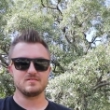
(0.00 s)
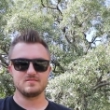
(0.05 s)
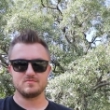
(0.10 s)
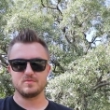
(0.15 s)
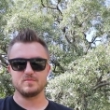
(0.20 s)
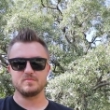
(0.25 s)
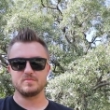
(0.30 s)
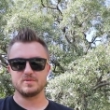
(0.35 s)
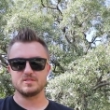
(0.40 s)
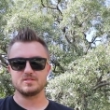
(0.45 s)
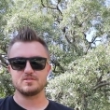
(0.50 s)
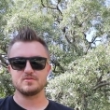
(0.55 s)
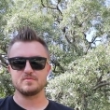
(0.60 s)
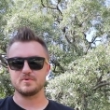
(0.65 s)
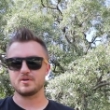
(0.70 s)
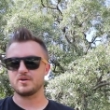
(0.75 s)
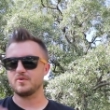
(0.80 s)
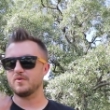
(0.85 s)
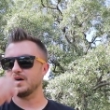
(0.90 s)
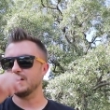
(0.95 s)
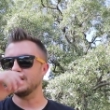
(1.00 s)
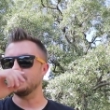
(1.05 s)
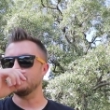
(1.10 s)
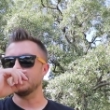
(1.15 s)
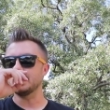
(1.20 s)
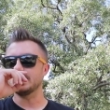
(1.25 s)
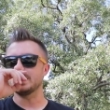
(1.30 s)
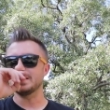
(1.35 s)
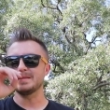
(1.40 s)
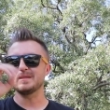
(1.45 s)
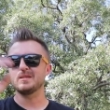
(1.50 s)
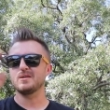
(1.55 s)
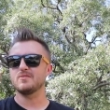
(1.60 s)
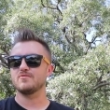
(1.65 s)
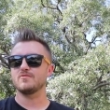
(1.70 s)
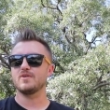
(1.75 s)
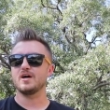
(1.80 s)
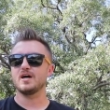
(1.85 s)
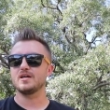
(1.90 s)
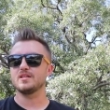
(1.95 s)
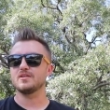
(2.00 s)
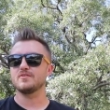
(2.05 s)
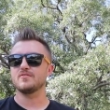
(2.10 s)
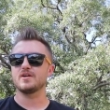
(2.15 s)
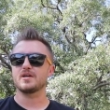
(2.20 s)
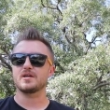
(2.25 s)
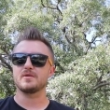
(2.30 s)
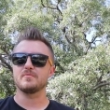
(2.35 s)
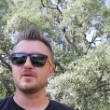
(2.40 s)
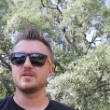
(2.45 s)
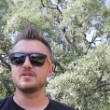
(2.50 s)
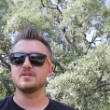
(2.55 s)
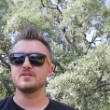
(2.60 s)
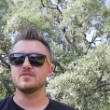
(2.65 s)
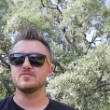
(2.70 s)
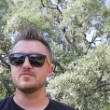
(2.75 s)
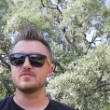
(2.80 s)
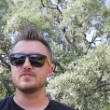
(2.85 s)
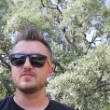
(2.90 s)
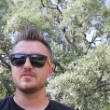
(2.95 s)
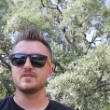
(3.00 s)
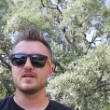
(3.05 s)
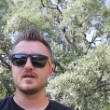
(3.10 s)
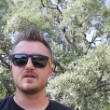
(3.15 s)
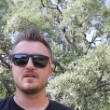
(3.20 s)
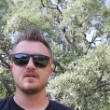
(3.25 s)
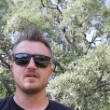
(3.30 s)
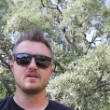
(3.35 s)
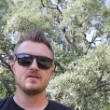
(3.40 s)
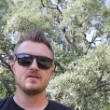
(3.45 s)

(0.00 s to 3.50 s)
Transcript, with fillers: would be super quiet, but they highly recommend you don't do that.